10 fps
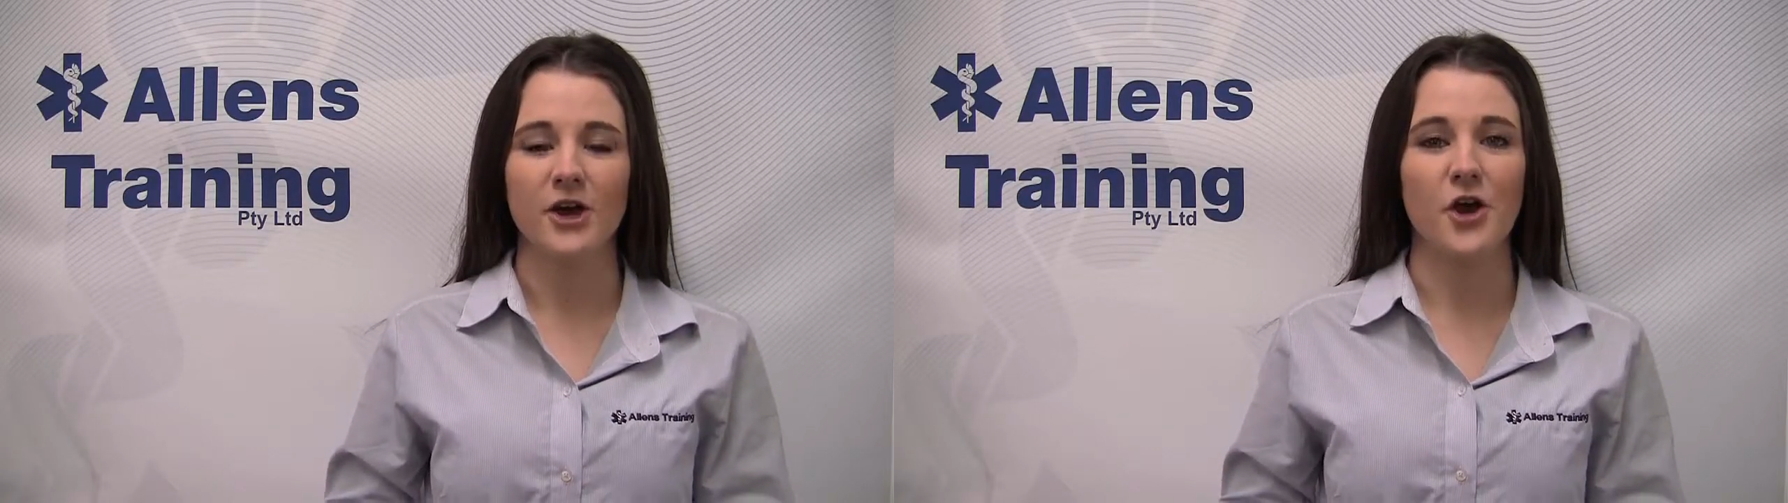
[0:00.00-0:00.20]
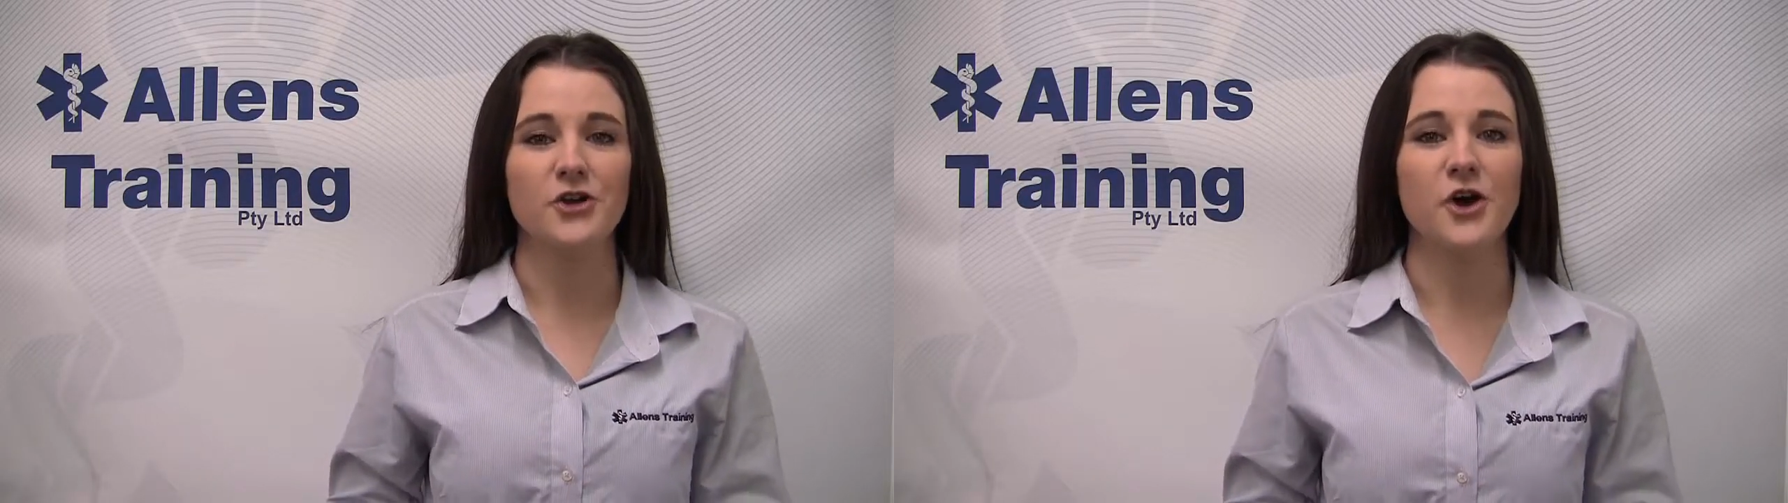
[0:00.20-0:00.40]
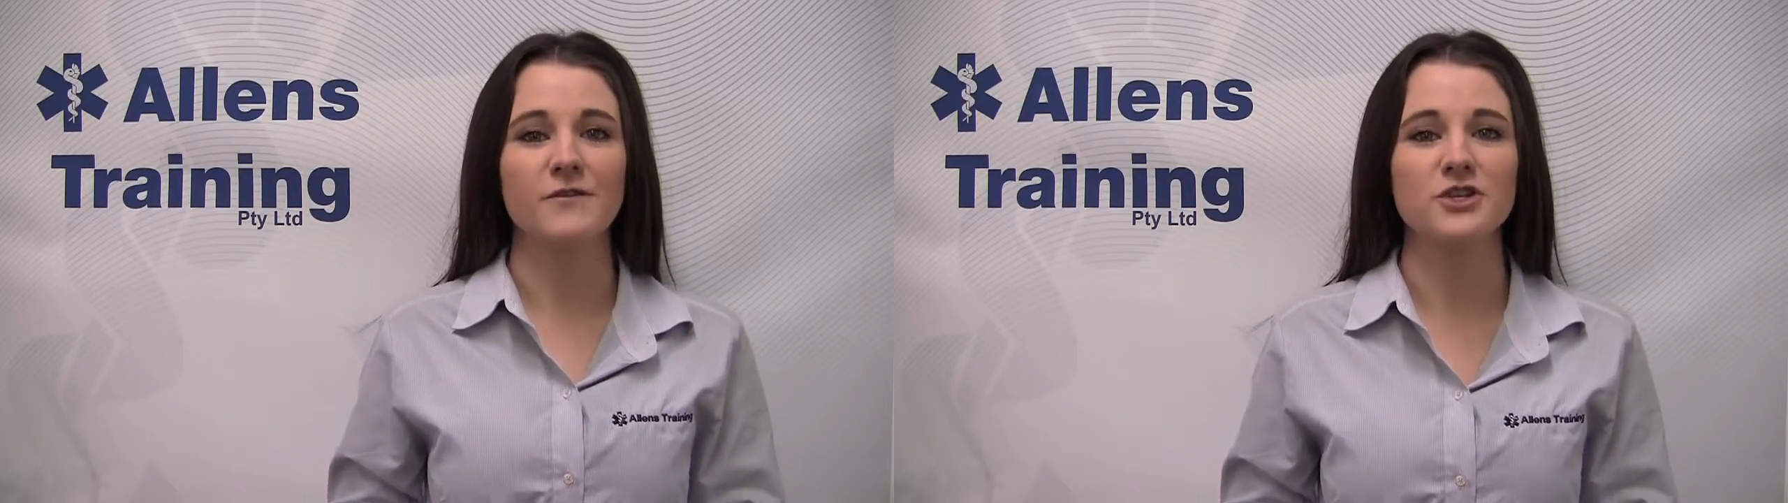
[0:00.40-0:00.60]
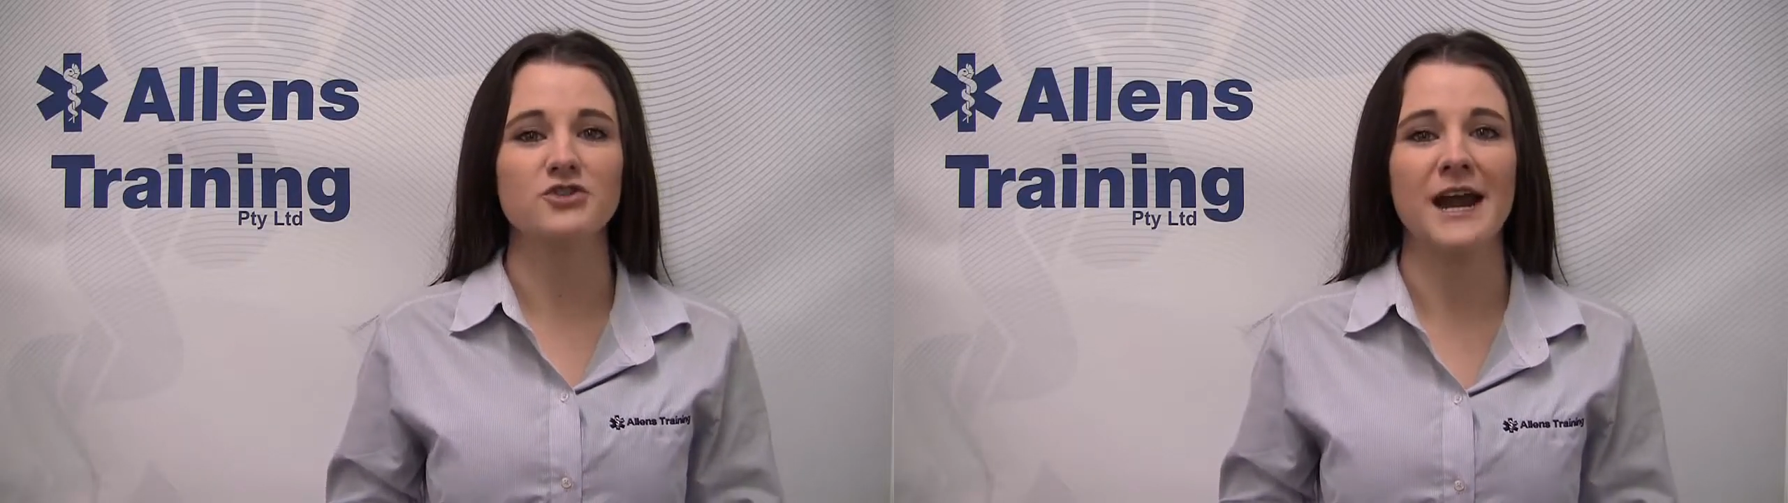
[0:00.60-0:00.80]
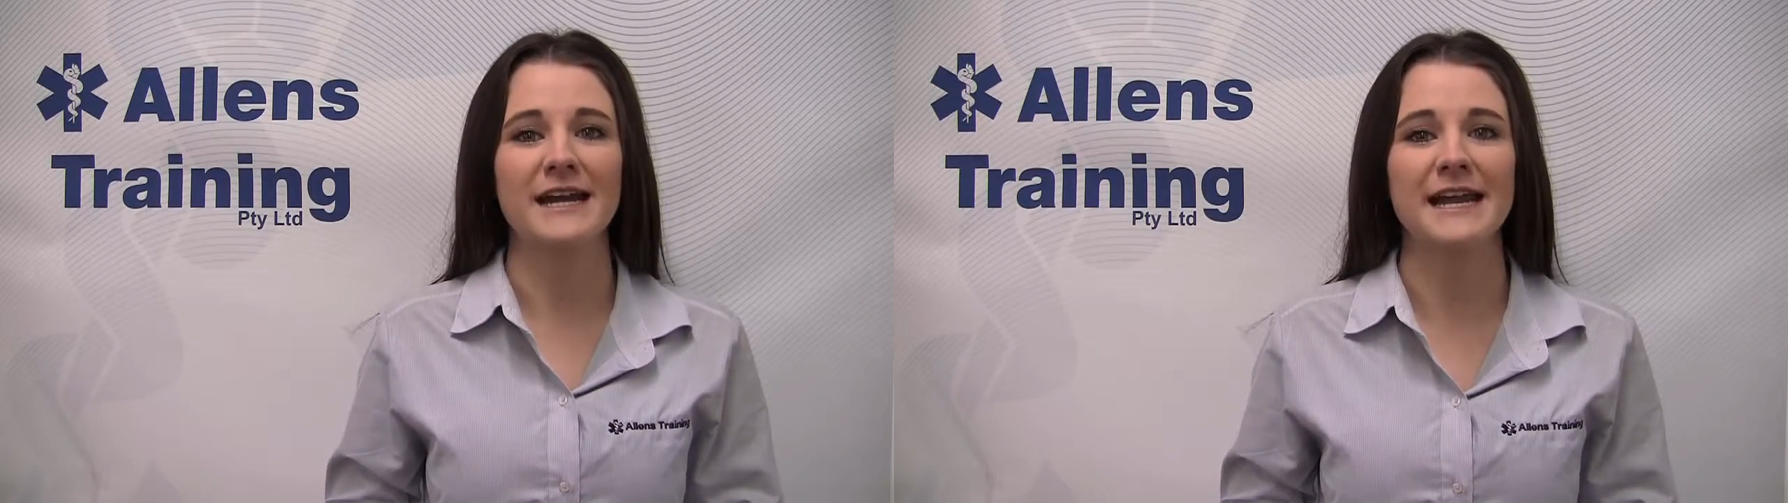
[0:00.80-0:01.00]
A novice
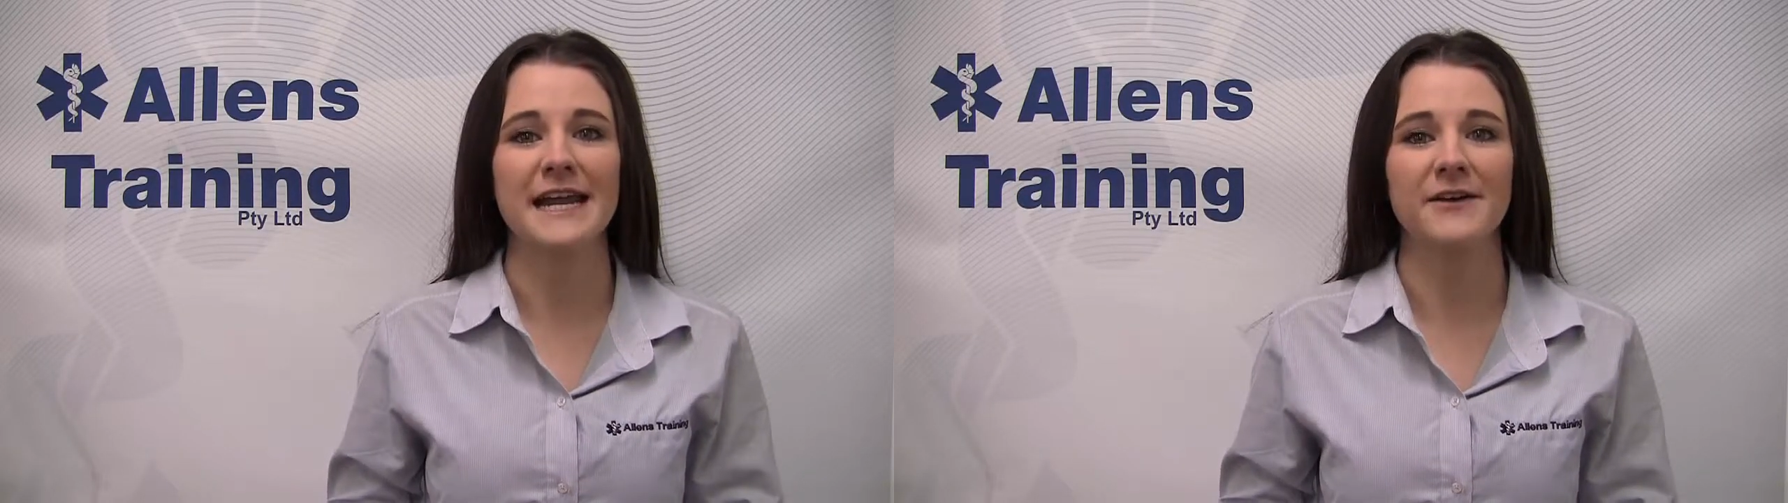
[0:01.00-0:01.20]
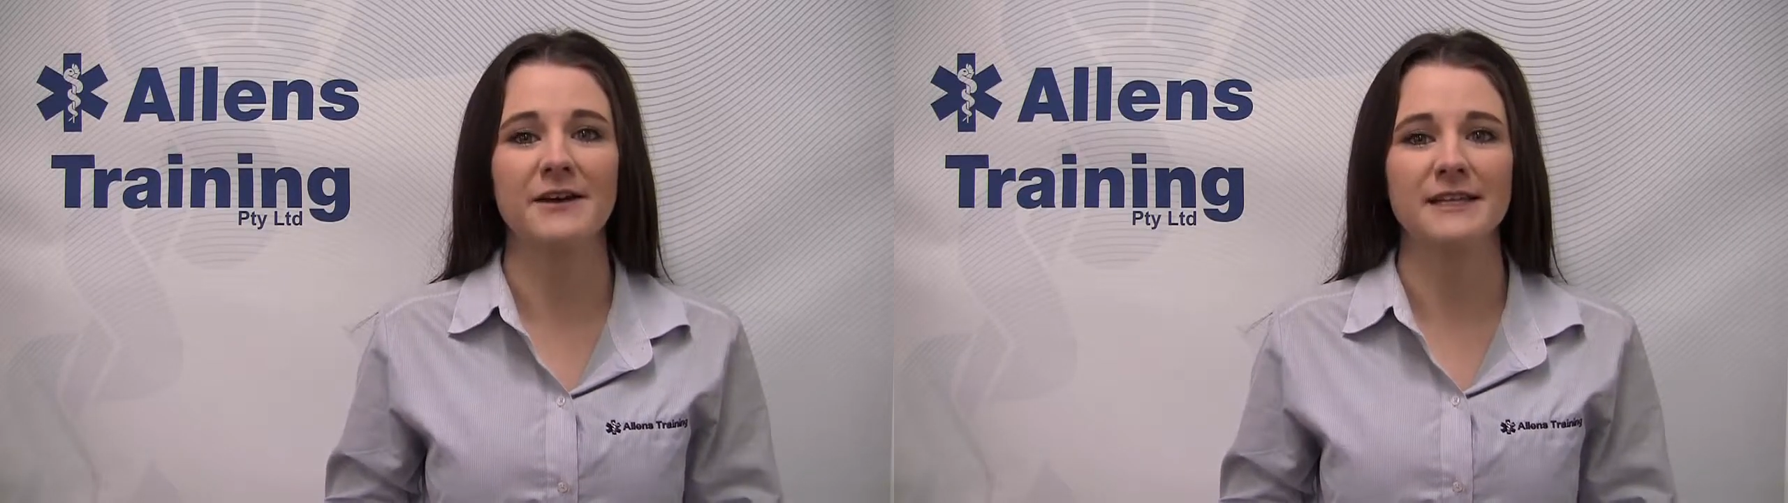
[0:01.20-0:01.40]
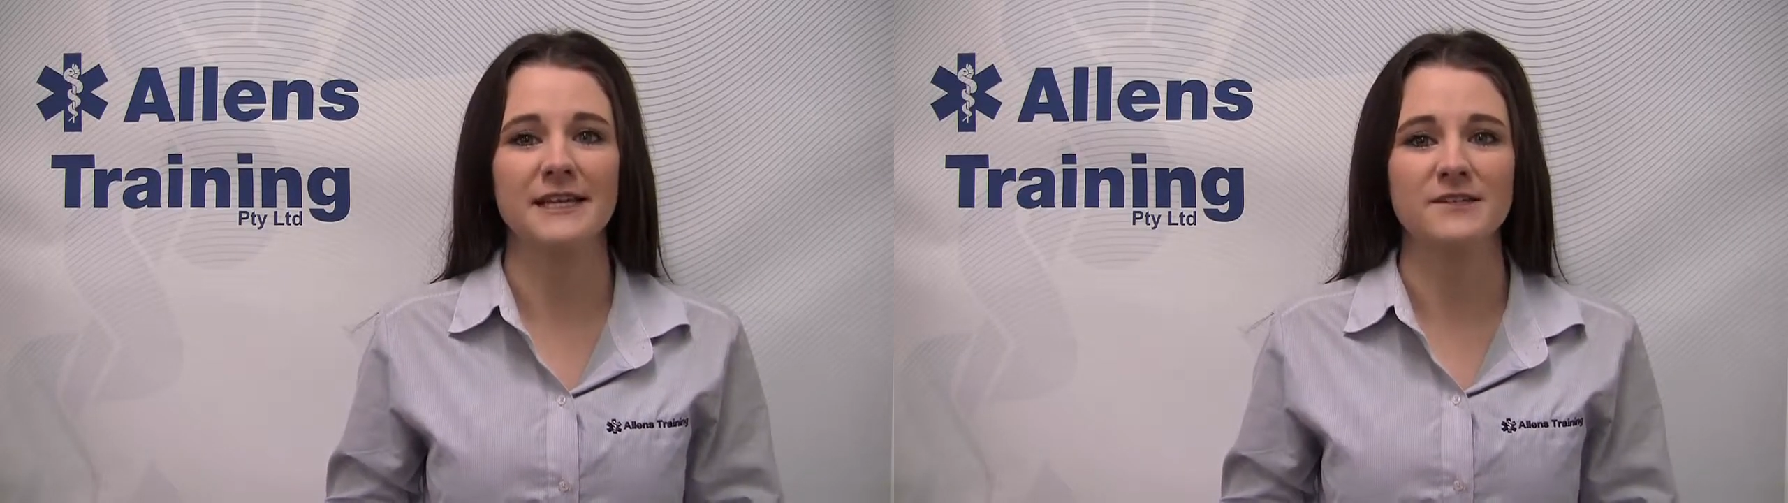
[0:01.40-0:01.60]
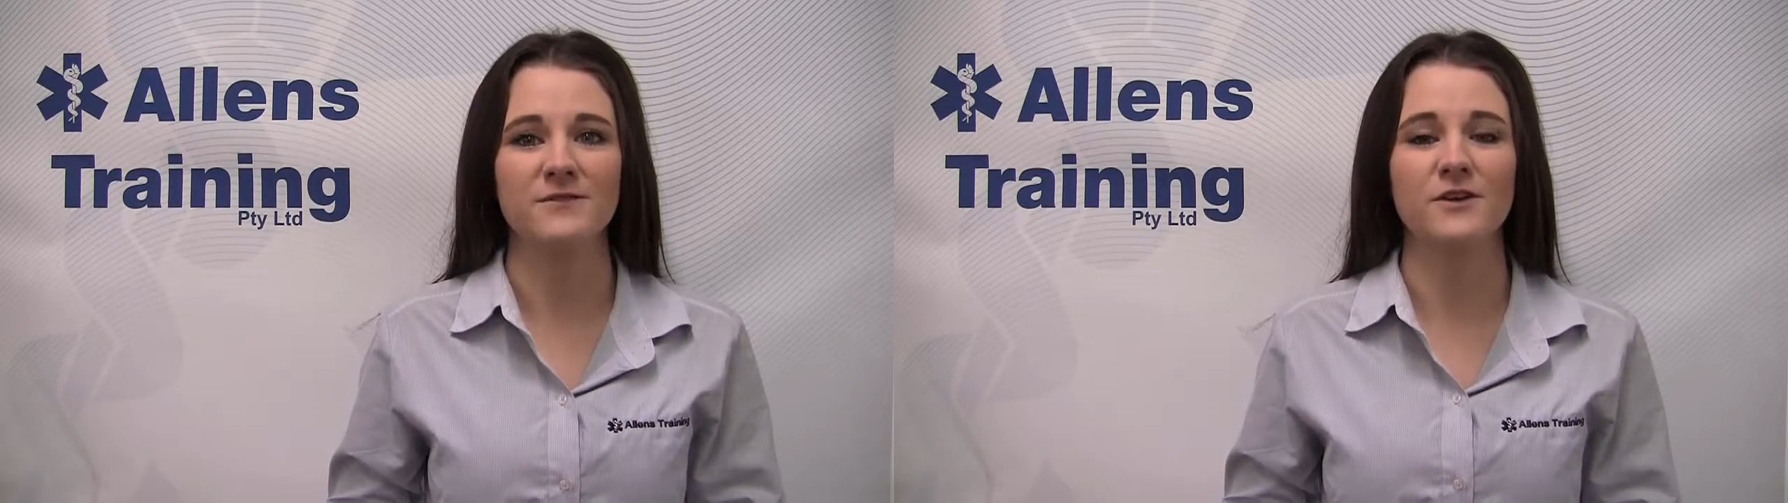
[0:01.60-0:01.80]
trainer hearing this for the